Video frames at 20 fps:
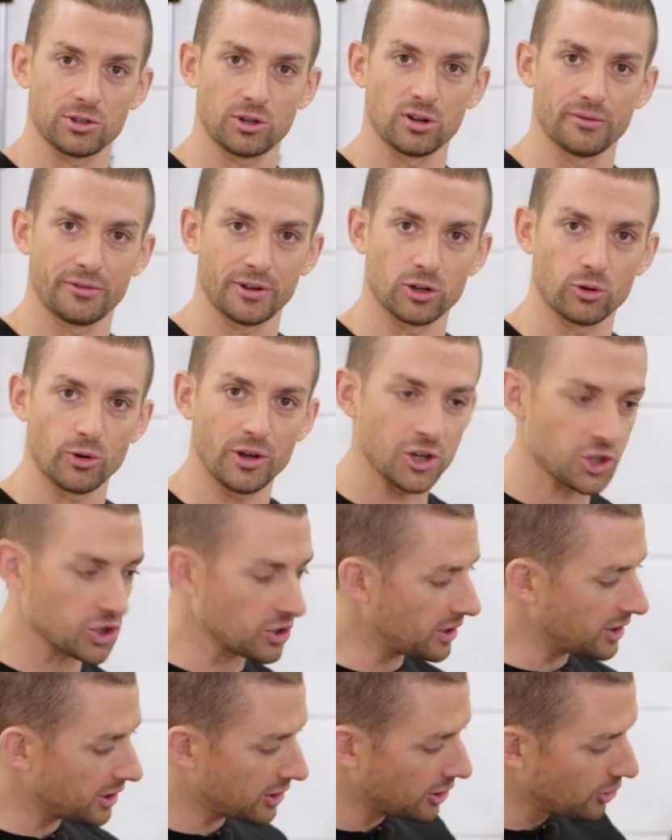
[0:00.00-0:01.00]

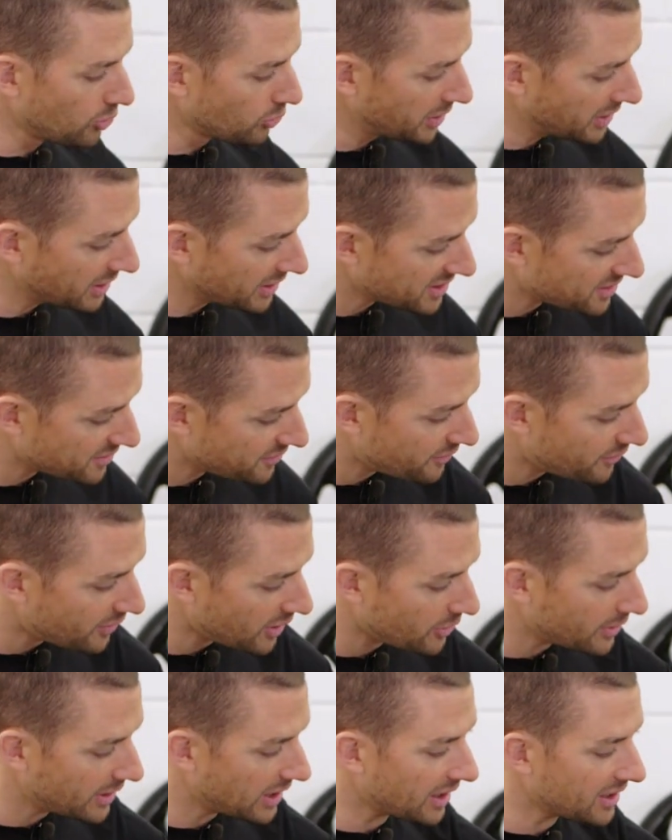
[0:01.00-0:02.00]
configuration, including this
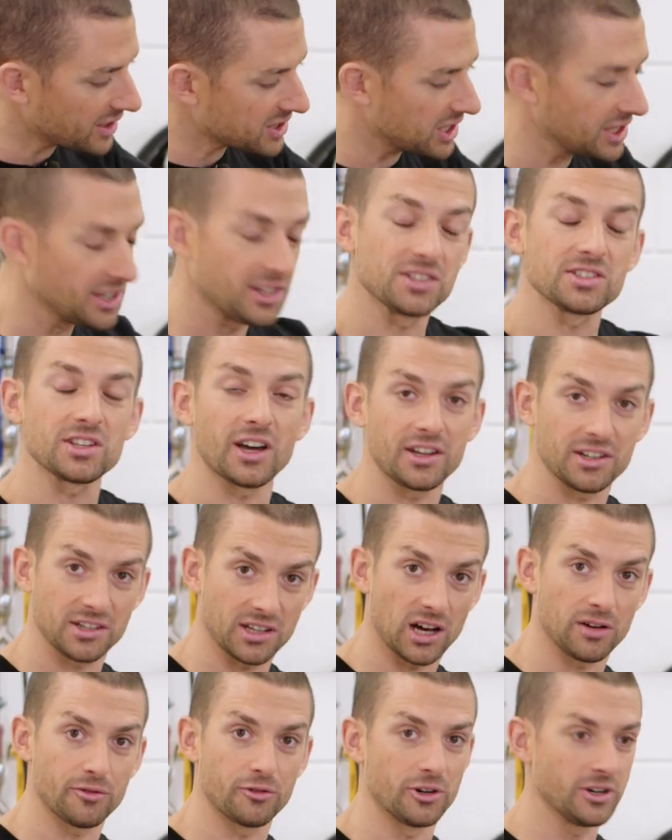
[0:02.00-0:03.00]
very nicely designed
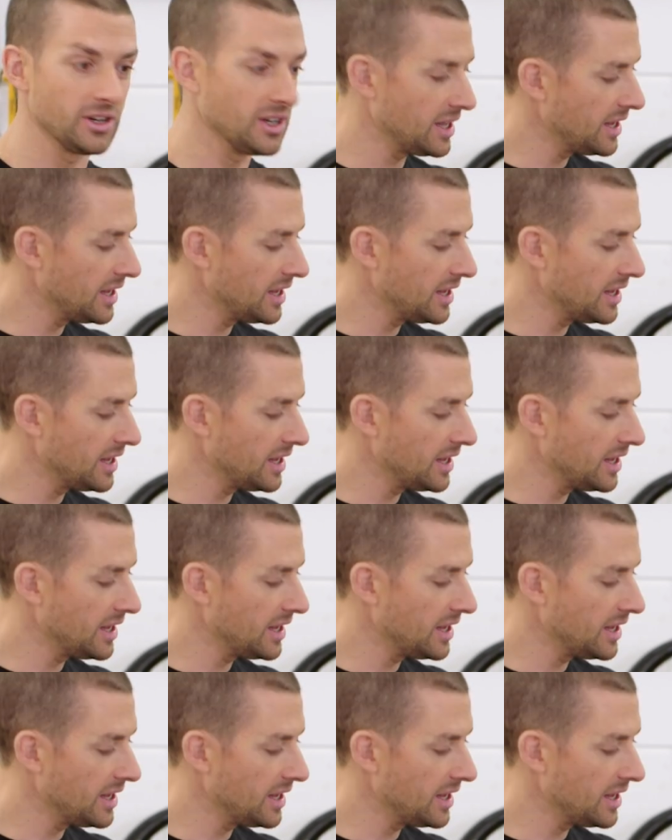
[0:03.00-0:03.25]
cover.